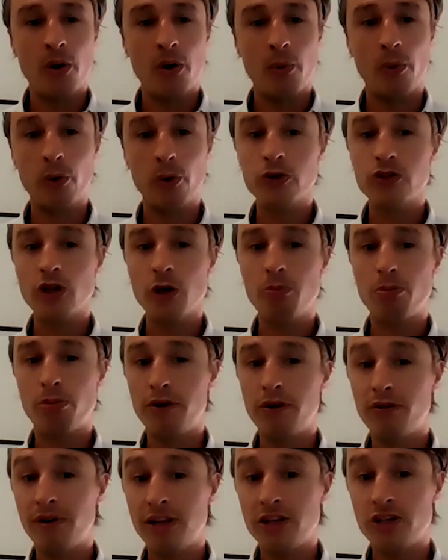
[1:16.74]
We're also
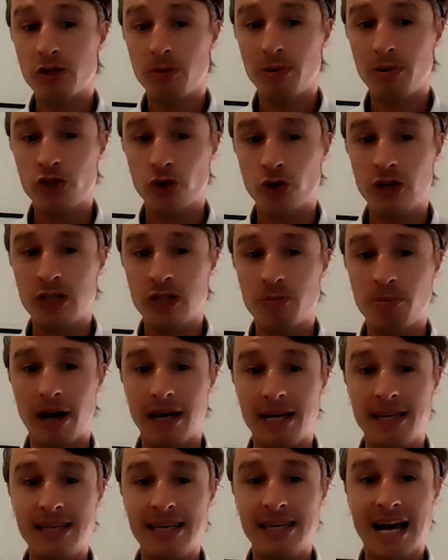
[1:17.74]
privileged to be joined
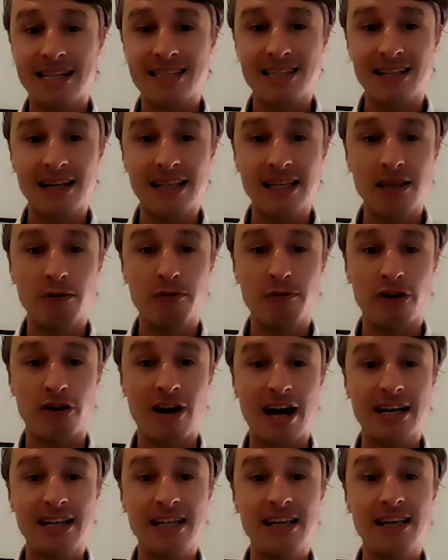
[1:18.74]
by Natalie
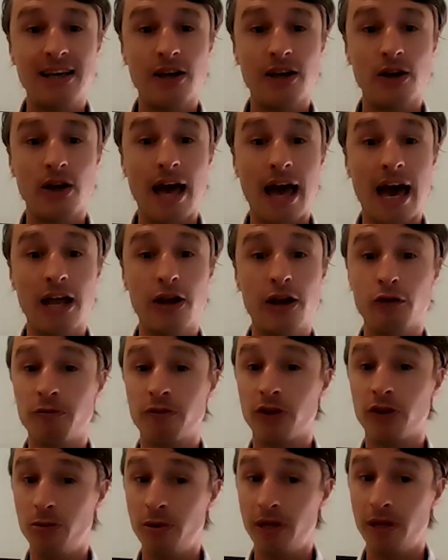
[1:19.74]
Virani, Head of
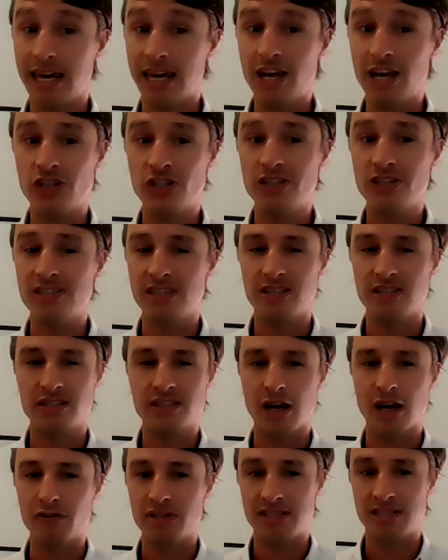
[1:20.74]
Communications at
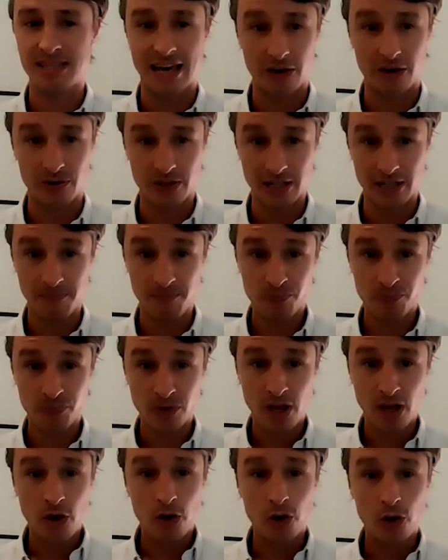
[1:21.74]
Discover Saudi,
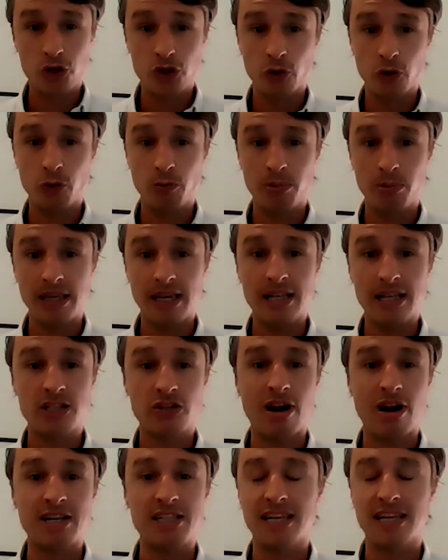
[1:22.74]
who shall be
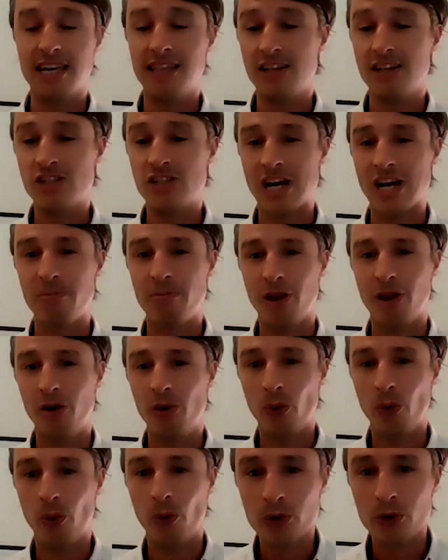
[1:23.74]
interacting in the chat
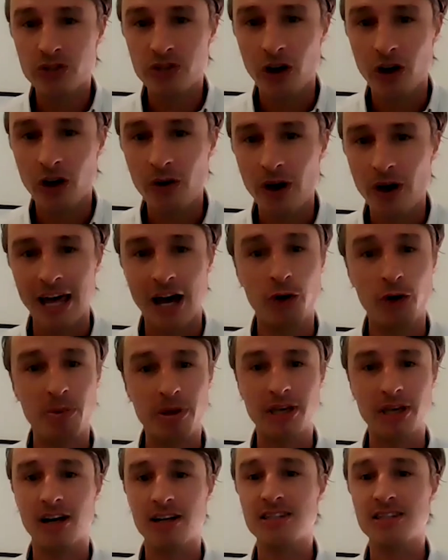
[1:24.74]
below also and
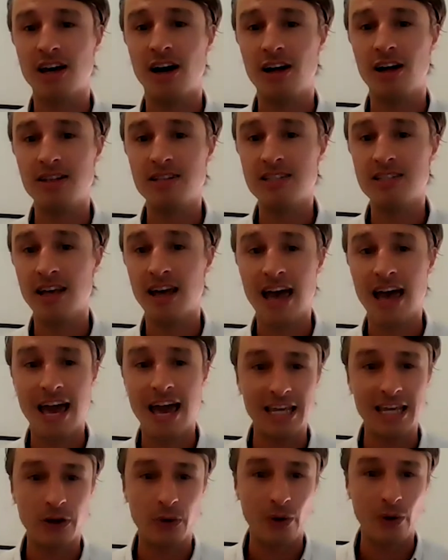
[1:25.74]
helping us answer
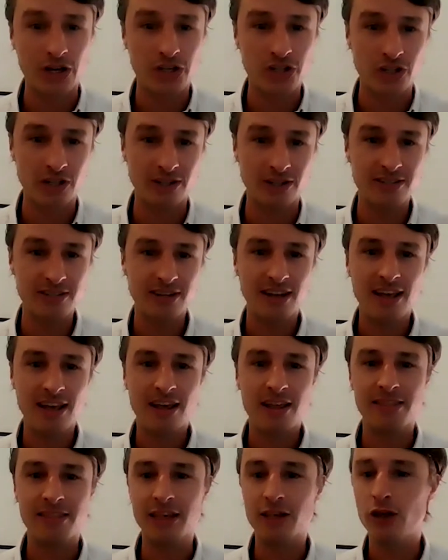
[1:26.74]
any questions.
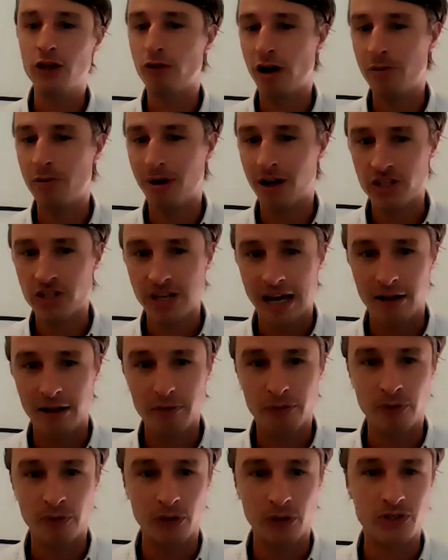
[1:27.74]
Thank you very much, Nat,
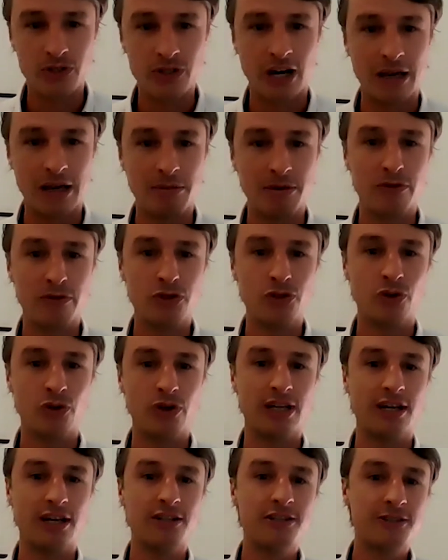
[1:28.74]
for your time and for
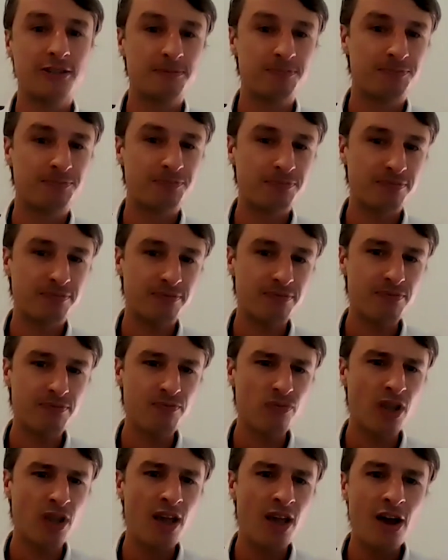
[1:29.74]
joining
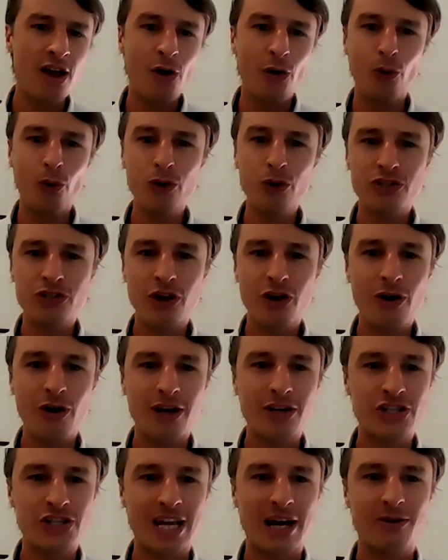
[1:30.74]
us. Also,
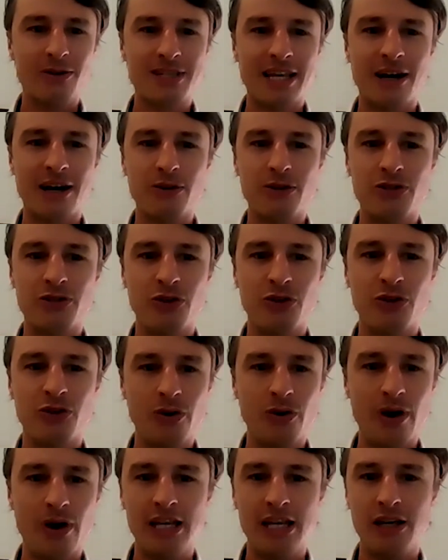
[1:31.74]
a shout out
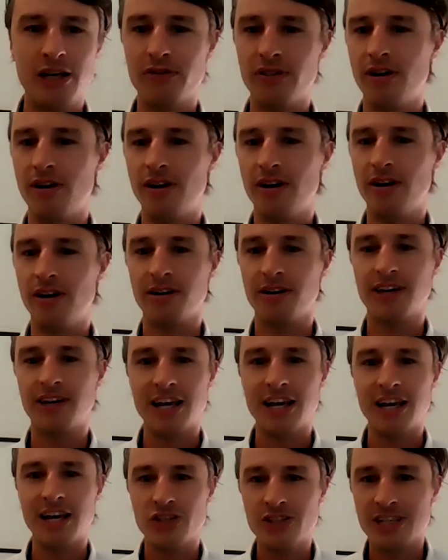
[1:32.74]
to any of the
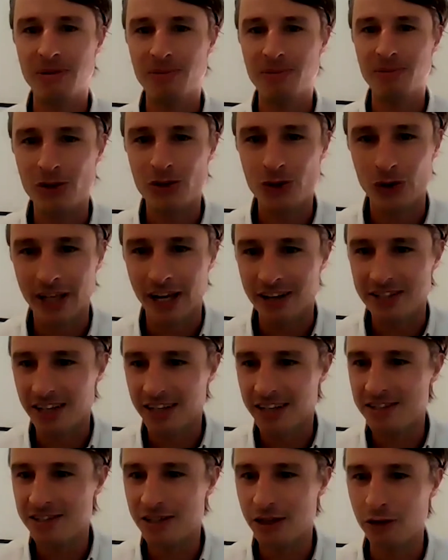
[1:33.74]
Connections team that are joining us. I
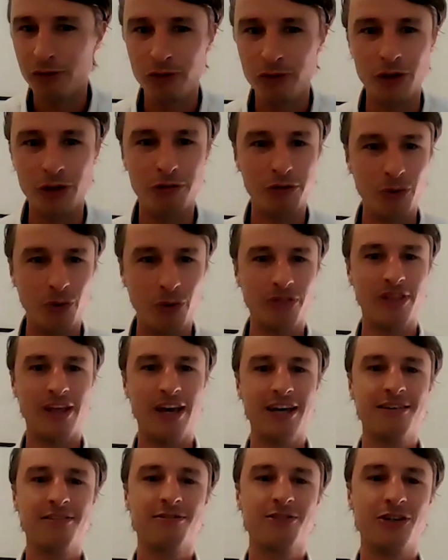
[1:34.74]
can see a few of you on there.
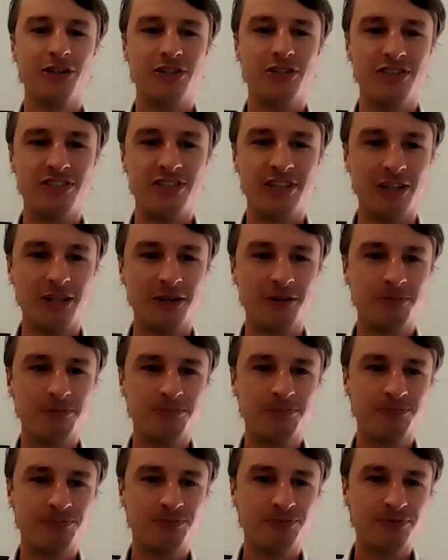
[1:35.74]
Good to see you.
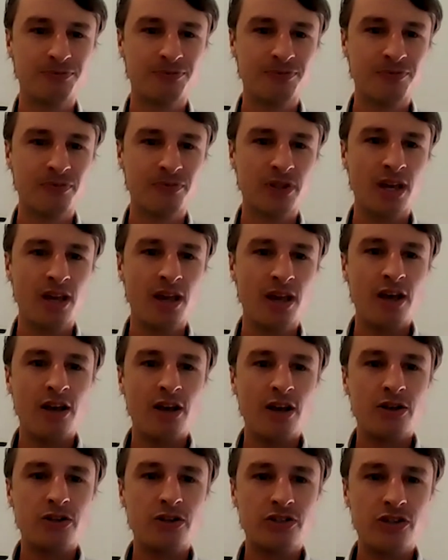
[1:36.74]

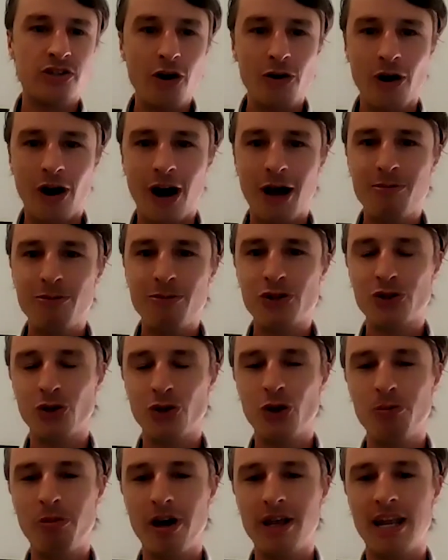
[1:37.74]
So I'm
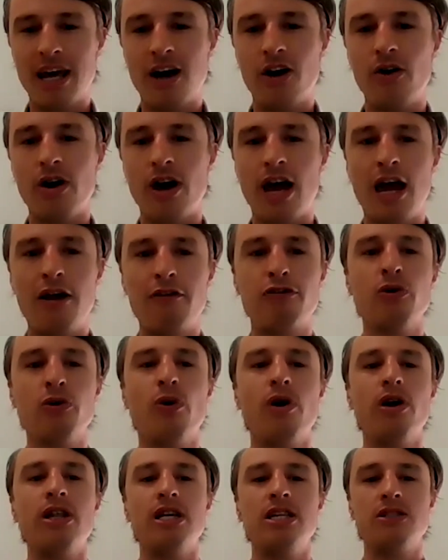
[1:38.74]
sure by now
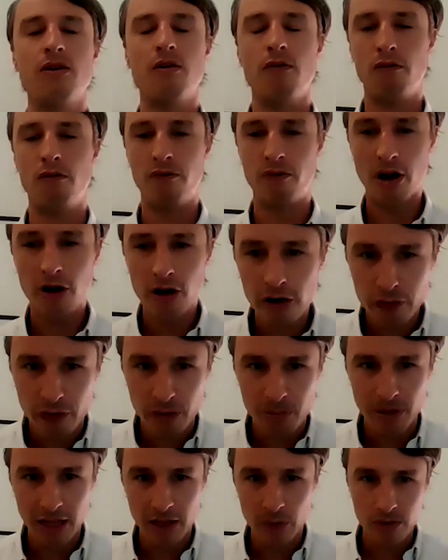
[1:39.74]
everyone is very
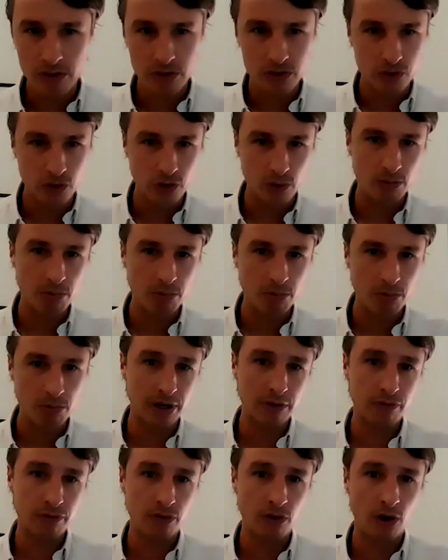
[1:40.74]
familiar with Zoom, but
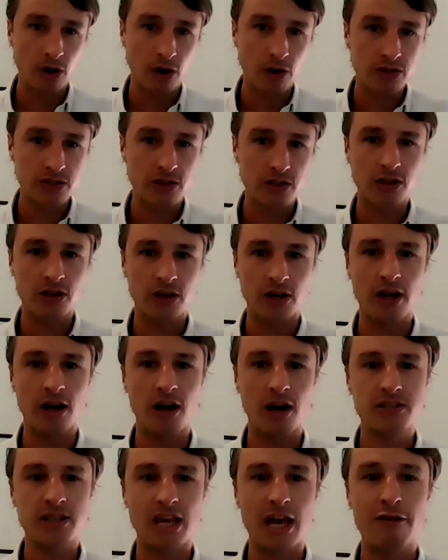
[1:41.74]
if not, could I
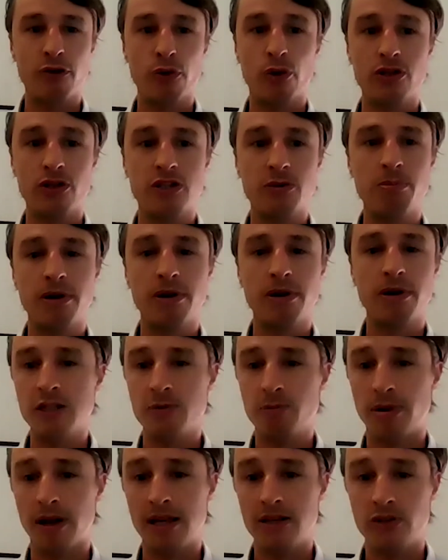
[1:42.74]
ask everyone to please
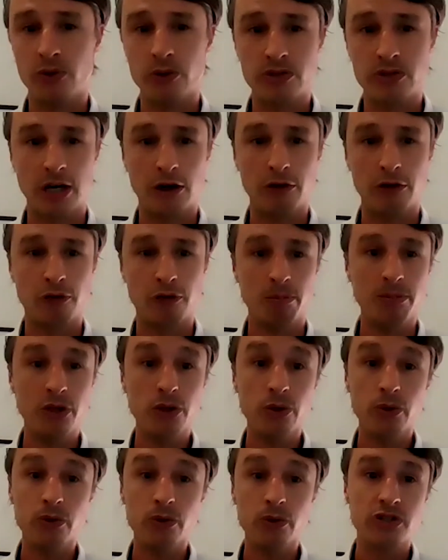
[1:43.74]
place yourself on
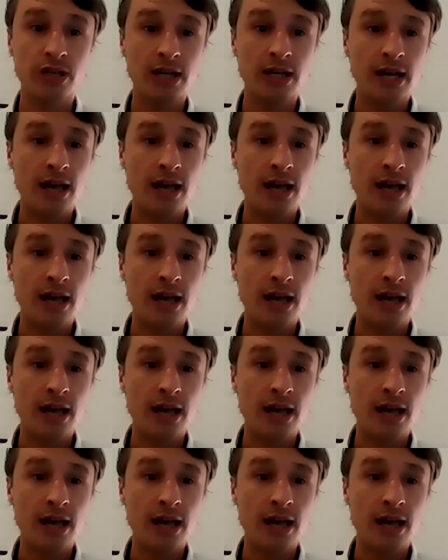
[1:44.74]
mute?